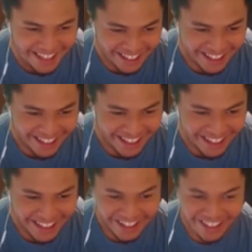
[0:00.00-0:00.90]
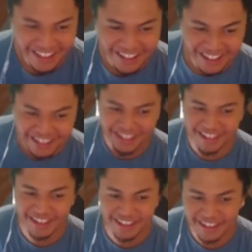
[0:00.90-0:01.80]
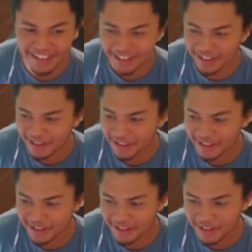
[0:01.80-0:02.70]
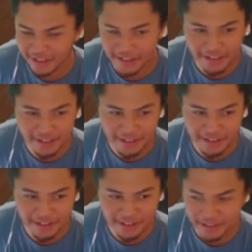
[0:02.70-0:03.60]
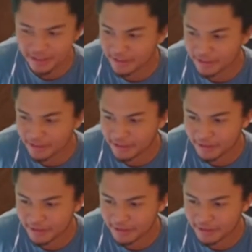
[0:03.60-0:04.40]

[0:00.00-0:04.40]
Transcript: (silence)